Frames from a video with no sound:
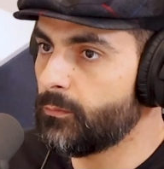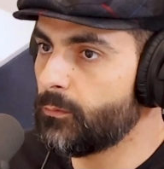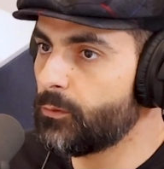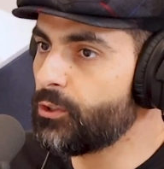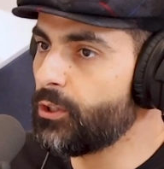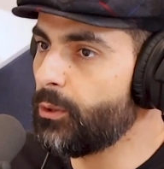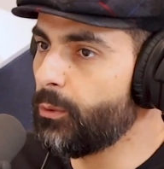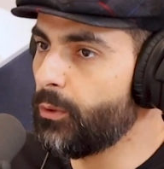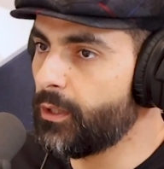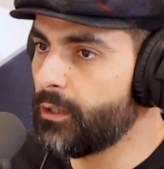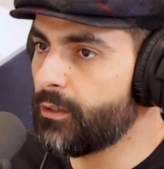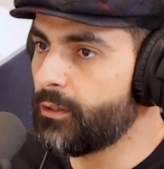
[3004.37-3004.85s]

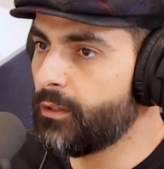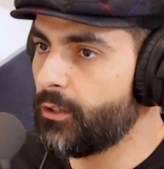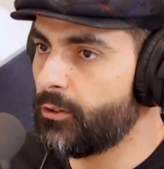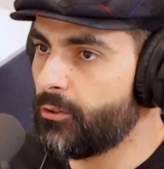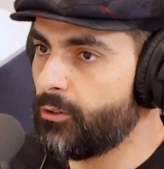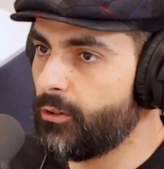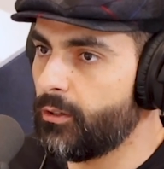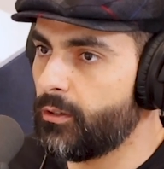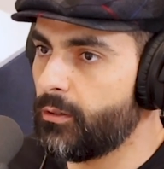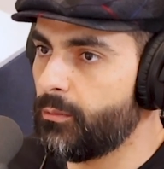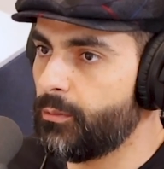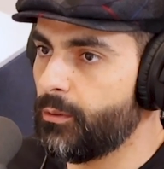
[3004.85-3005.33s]
So I want to touch
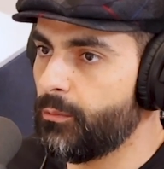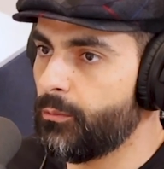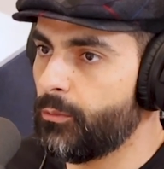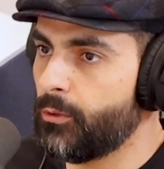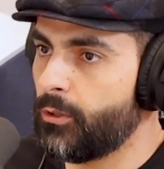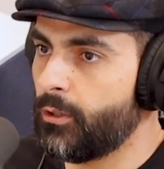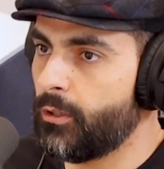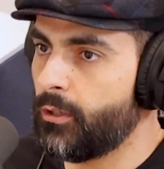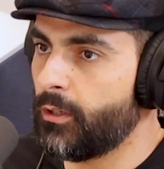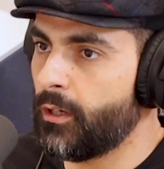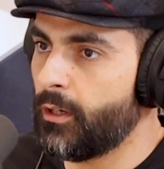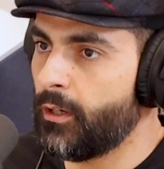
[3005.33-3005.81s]
a little bit
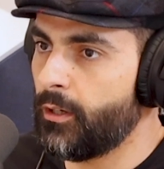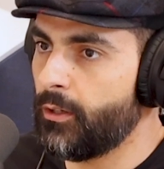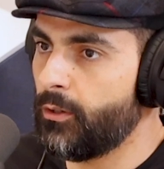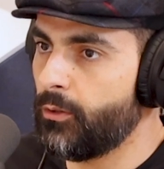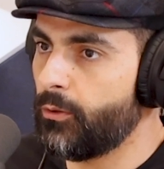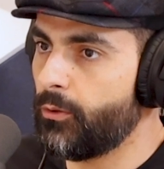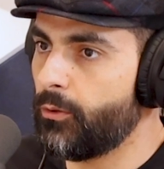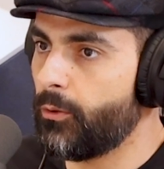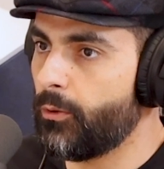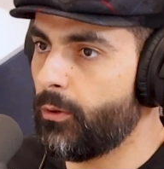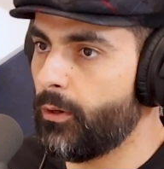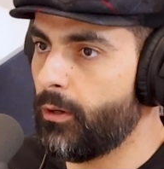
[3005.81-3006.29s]
more on how you
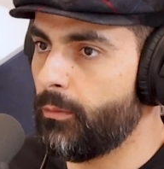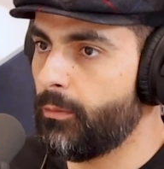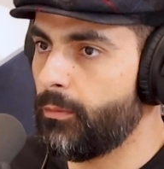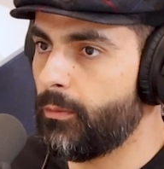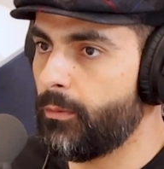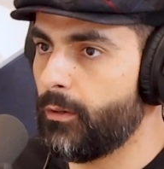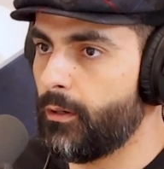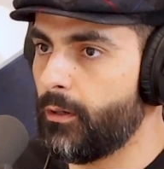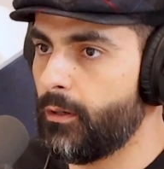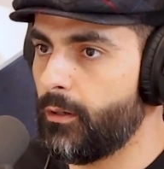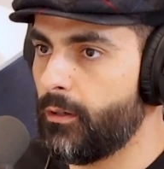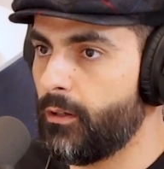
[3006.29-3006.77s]
grew up,
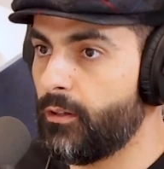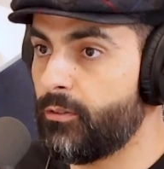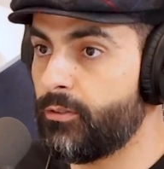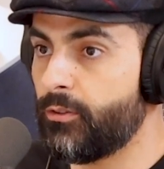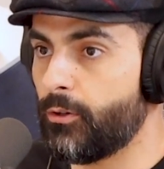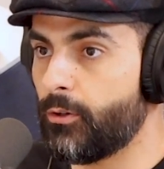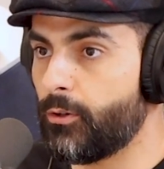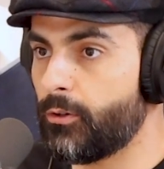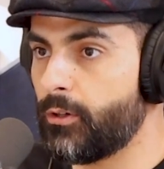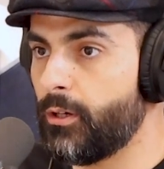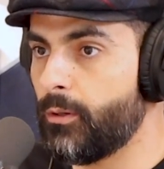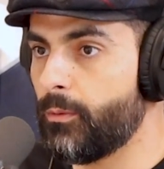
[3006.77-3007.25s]
if
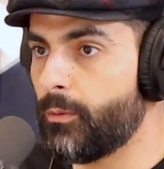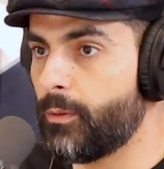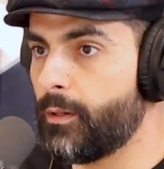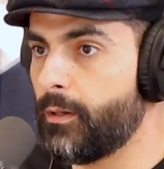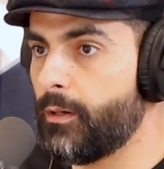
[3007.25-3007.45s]
you're okay with